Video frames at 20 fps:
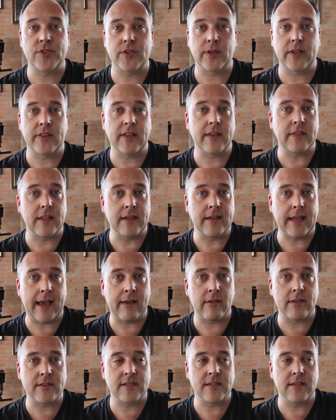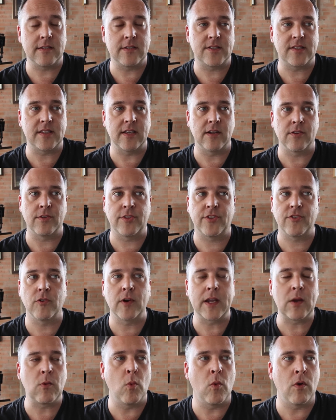so I think than Dallas is. There are
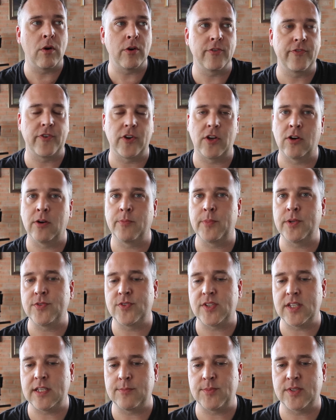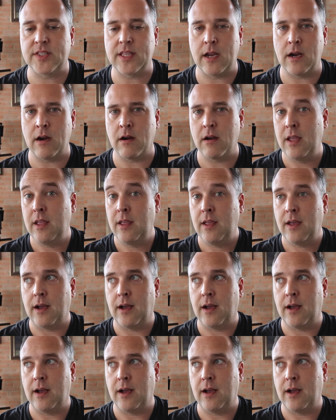three wonderful art museums there.